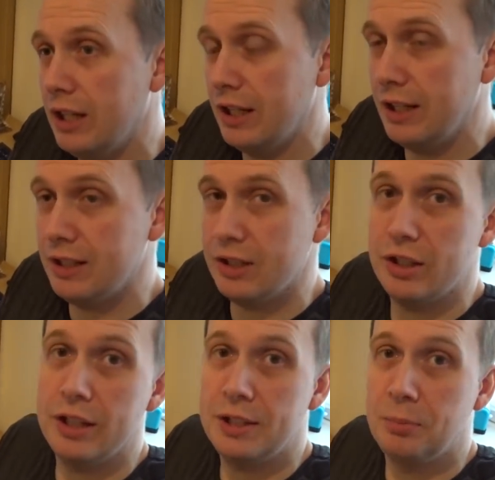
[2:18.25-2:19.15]
is a
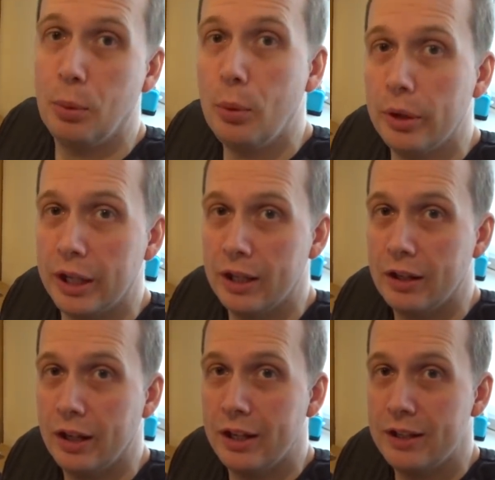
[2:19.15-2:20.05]
dirty boy,
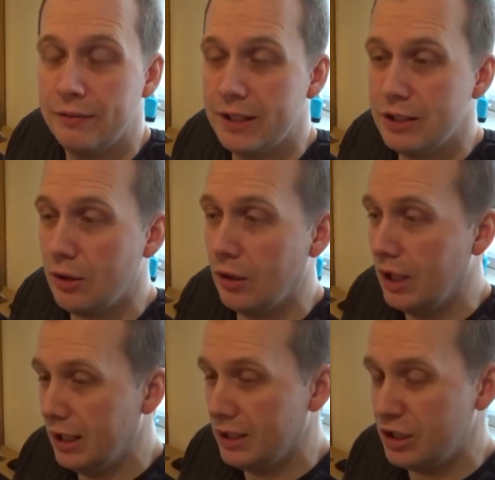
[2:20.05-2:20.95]
and if he's not
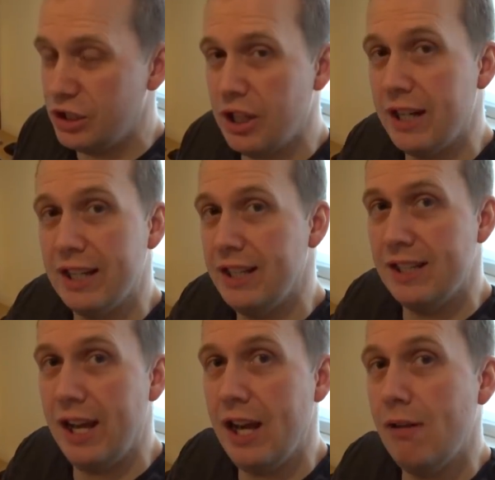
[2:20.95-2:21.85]
shedding his
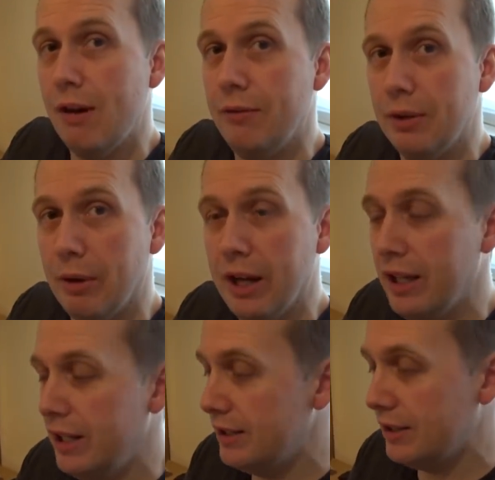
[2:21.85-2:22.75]
hair everywhere,
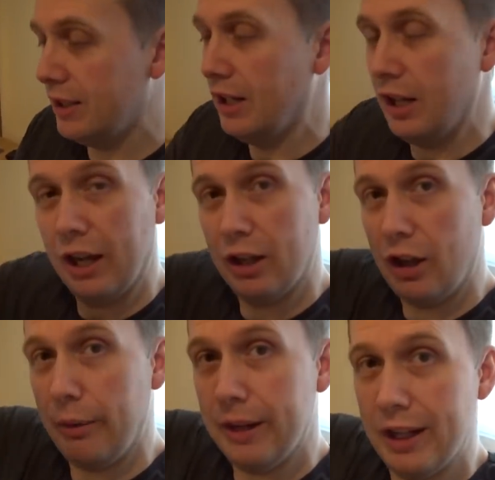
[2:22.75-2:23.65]
he's
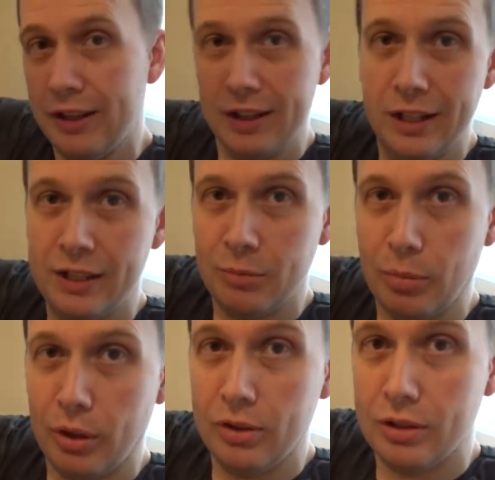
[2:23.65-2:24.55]
going in the litter
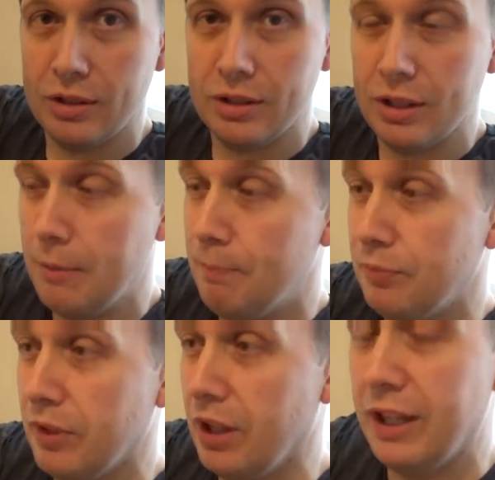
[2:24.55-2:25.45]
box,
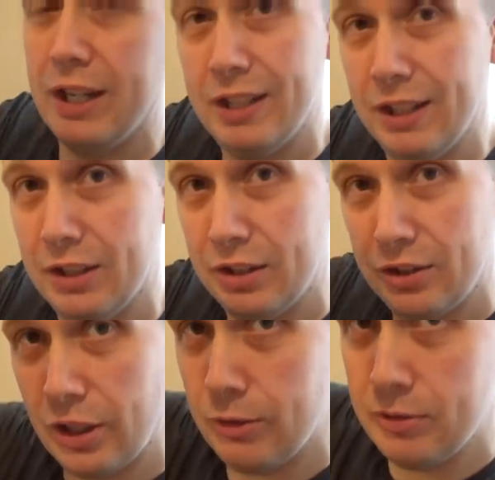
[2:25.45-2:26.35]
getting the
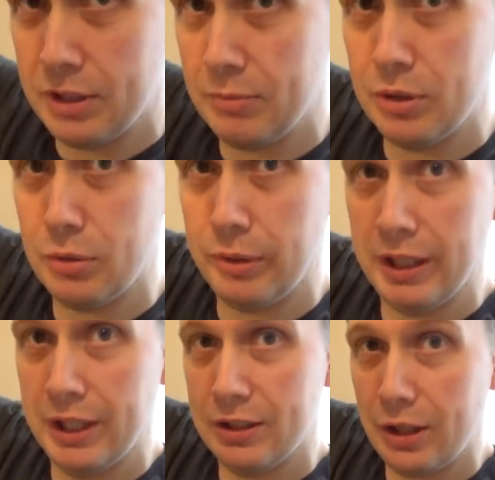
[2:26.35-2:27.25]
stones in between
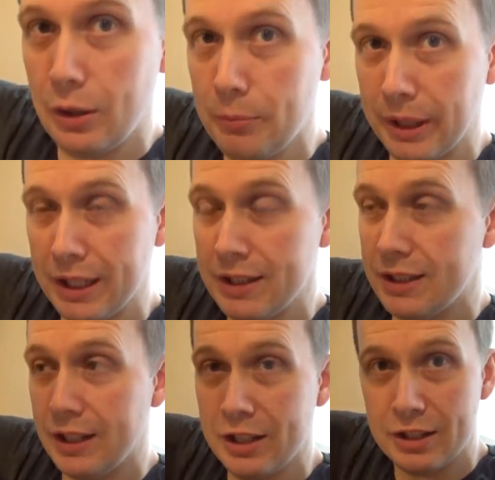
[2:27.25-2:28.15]
his toe beans,
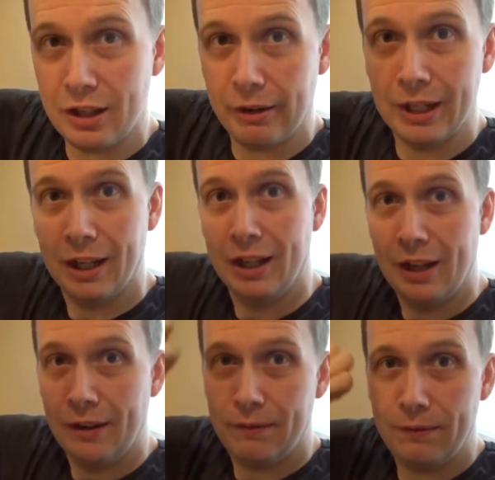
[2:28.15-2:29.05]
and then just going
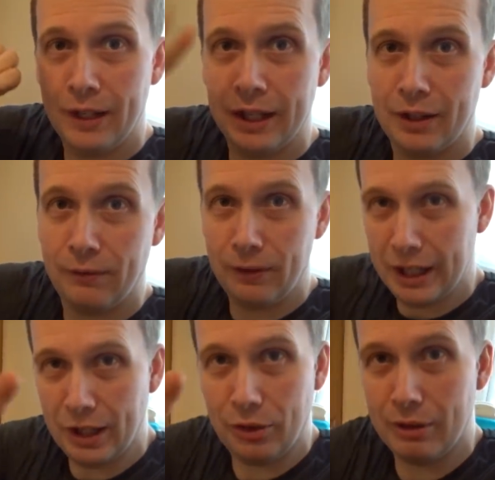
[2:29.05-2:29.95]
flick,
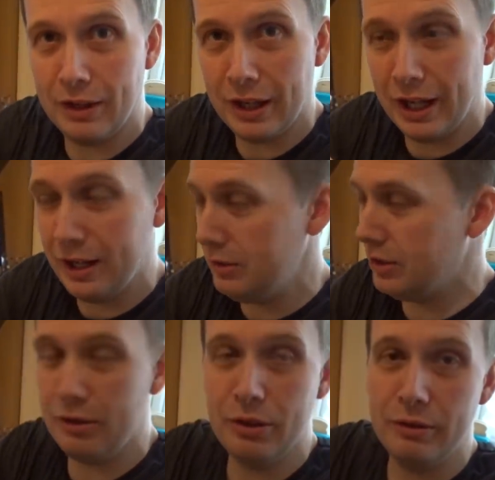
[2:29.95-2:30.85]
flick throughout the house,
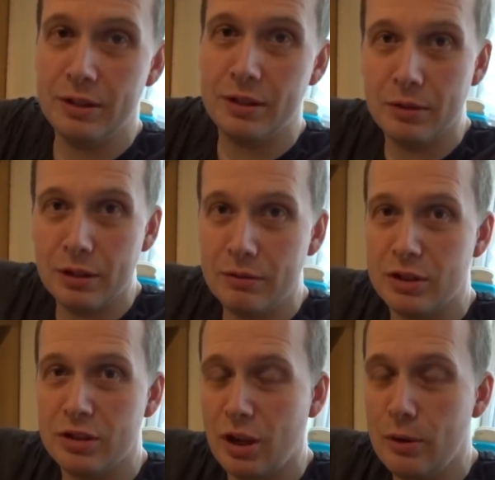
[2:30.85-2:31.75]
so there is
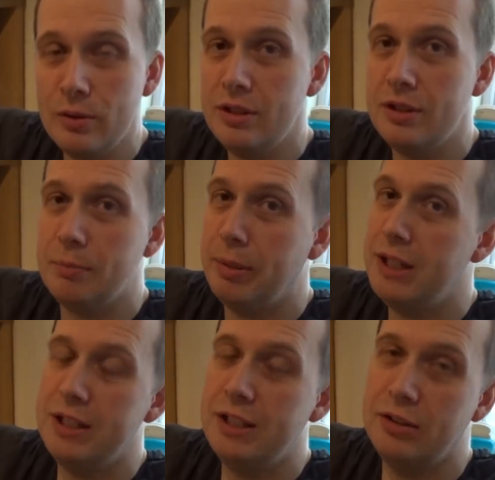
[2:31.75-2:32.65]
stones,
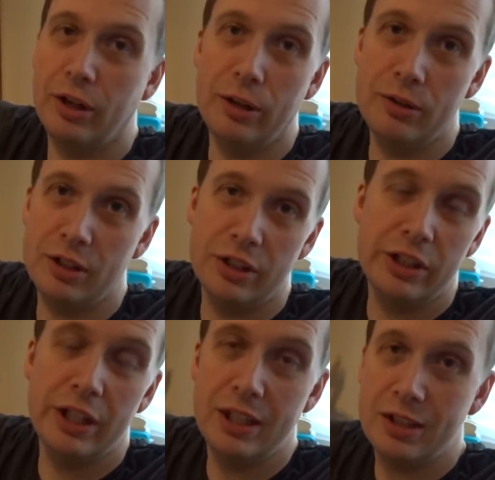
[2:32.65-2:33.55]
pissy stones and
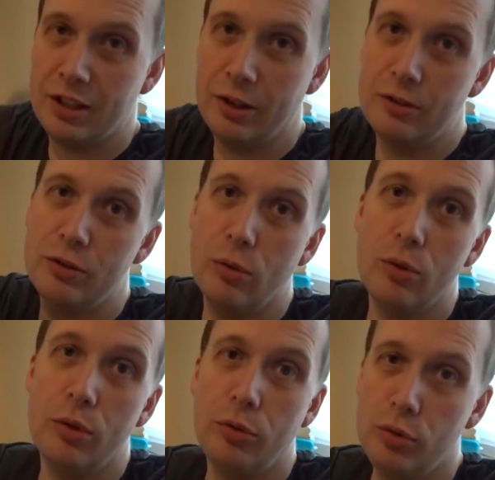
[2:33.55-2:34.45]
shitty stones
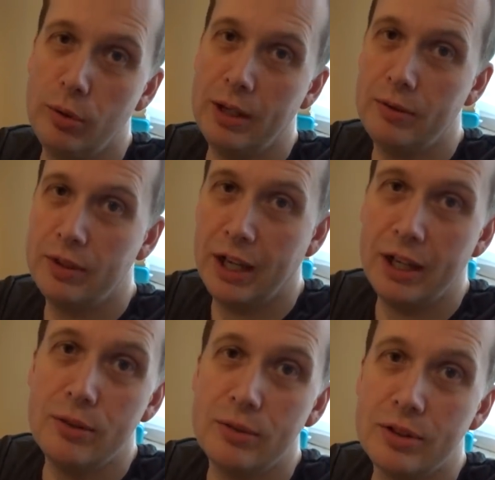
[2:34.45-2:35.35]
all throughout the
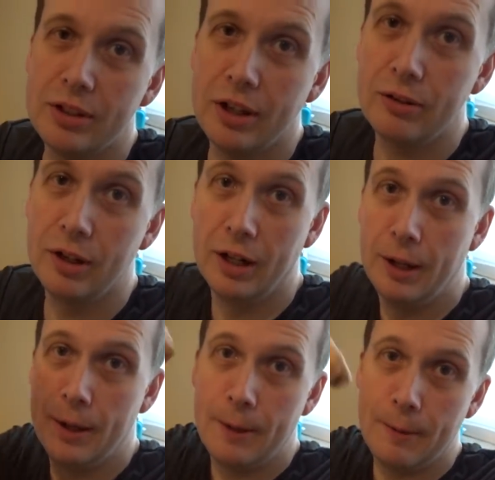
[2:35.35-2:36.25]
house. So,
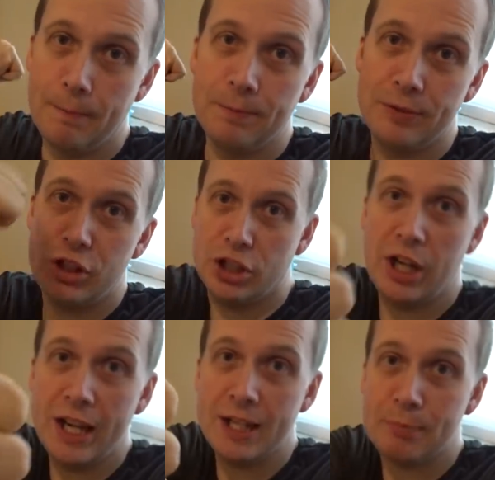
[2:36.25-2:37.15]

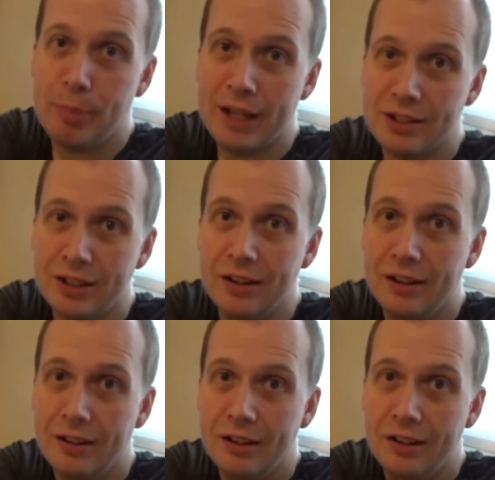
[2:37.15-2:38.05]
cheers, Basil!